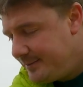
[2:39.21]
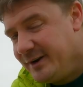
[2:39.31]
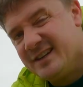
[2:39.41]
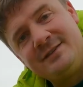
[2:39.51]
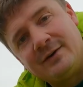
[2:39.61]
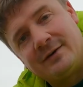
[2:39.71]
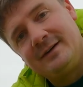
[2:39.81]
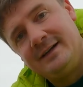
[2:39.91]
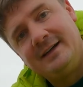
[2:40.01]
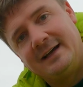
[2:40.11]
But it's not,
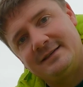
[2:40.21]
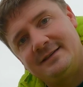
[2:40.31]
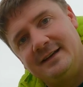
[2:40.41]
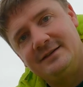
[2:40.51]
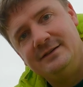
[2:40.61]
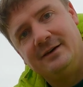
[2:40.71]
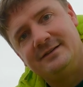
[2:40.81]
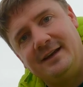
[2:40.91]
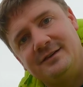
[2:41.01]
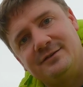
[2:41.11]
as I said, it's not
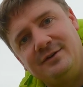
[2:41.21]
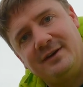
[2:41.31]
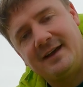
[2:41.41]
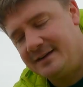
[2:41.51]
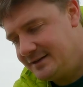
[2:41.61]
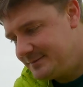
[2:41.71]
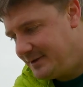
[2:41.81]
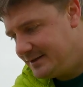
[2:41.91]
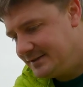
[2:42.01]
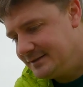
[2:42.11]
essential. You can just
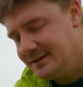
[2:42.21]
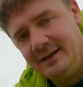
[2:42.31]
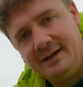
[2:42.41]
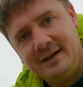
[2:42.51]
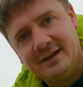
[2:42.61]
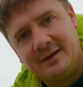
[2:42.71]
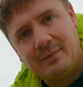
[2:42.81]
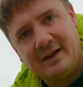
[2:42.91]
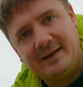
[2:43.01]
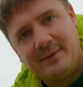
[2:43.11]
pitch this
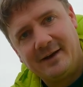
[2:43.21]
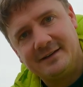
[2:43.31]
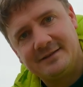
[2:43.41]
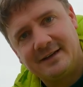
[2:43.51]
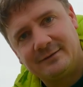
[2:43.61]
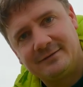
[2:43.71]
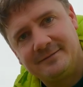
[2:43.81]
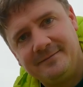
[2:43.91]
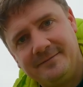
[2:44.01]
completely by itself.